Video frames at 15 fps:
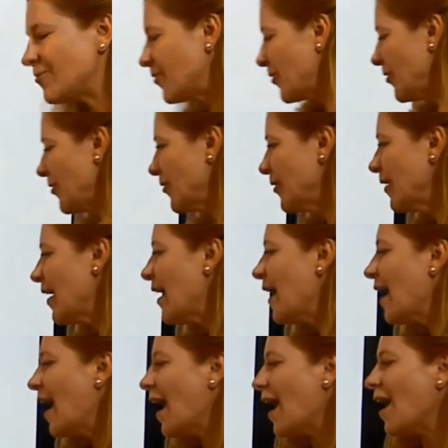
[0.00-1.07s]
for you.
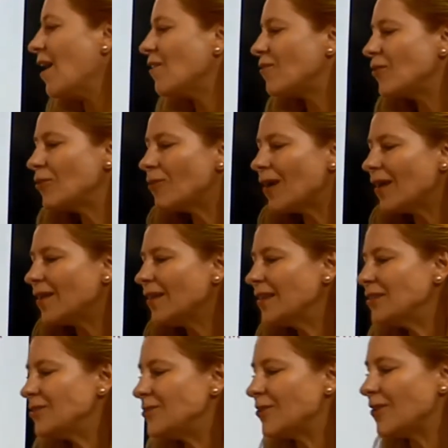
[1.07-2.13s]
Everyone
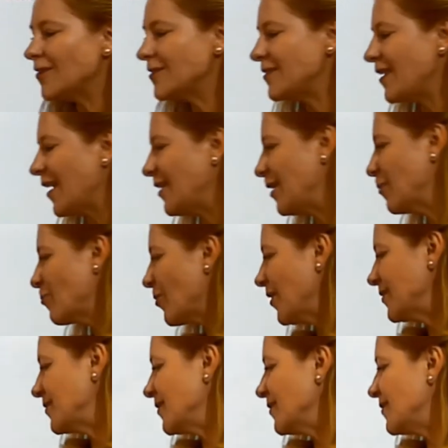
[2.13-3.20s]
enjoys getting
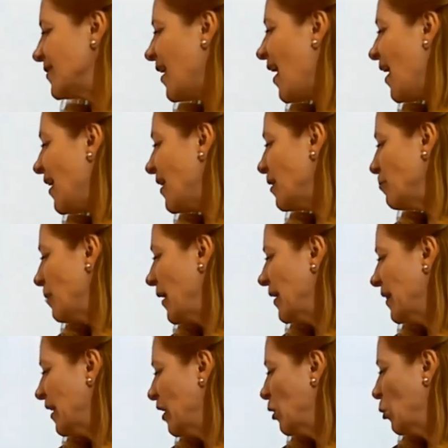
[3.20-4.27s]
presents. I get
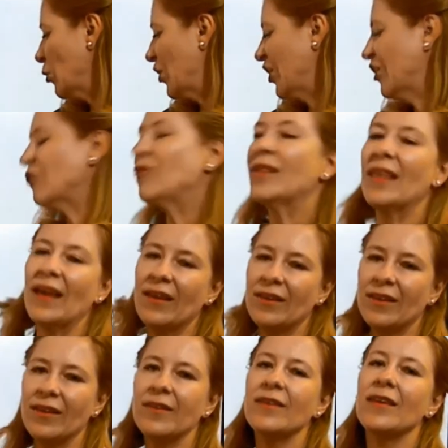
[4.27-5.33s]
mainly
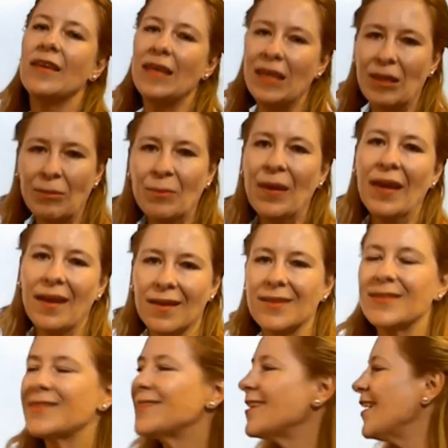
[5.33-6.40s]
work-related
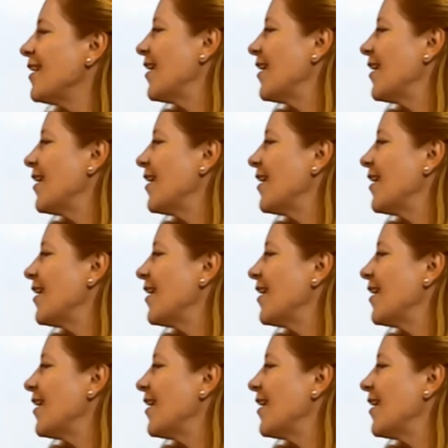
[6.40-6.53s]
emails.